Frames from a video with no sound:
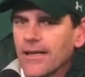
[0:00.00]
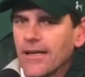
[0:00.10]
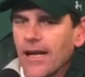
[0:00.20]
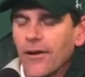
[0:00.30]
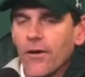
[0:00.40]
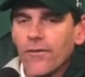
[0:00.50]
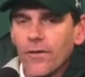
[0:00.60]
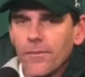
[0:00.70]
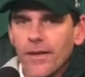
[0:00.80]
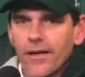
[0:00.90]
and I know I've
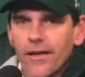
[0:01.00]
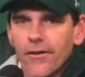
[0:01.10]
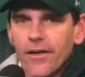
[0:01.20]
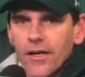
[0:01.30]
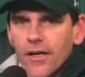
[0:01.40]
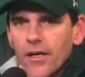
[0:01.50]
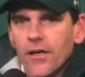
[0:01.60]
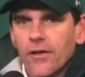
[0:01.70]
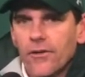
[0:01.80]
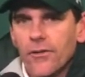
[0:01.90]
only been here
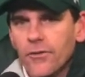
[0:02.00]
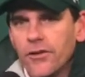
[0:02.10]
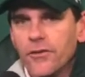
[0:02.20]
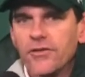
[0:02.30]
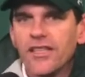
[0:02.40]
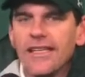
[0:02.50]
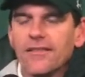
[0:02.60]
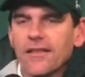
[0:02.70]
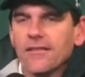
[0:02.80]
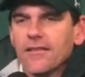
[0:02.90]
through two
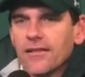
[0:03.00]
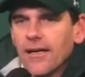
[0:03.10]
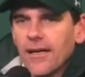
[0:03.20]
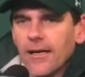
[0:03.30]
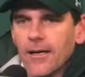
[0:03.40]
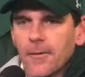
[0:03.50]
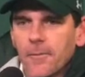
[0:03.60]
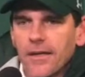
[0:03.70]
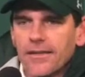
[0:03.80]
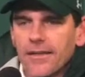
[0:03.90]
seasons,
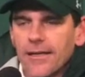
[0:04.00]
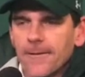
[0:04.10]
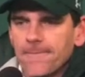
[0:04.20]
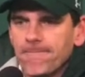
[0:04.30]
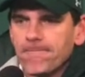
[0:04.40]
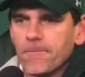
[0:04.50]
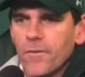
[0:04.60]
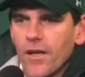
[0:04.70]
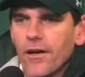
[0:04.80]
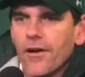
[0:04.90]
but
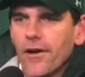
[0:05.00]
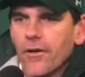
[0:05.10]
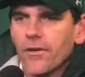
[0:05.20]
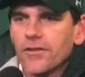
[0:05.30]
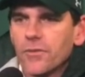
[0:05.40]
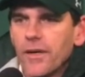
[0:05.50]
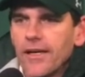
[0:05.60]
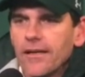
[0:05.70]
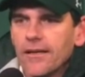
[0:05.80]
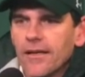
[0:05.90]
you know, this
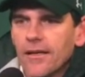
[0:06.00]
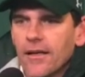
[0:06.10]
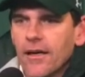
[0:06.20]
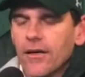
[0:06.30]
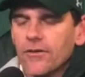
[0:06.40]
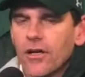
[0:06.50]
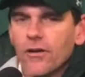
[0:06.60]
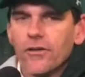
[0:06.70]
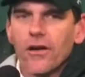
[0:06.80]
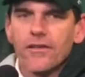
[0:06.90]
week we've
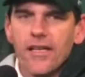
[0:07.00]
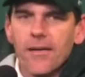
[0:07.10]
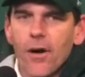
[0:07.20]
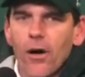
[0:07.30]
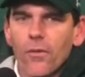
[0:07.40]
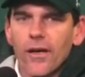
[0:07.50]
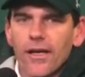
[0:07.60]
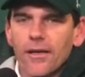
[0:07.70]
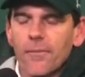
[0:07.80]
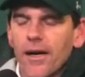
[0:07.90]
talked to our team all
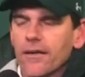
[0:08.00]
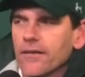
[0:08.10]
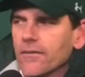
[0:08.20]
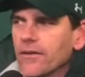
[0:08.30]
week about